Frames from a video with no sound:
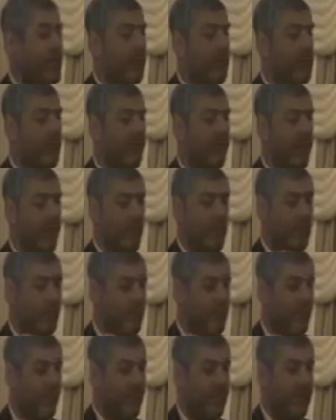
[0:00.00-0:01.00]
maybe some
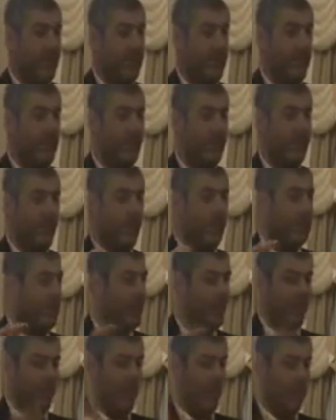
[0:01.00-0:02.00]
of these little mitzvot,
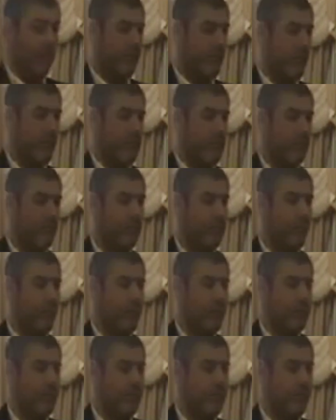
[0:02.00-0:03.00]
the reward is huge
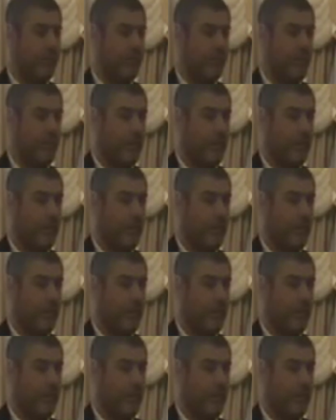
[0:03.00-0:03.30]
for it.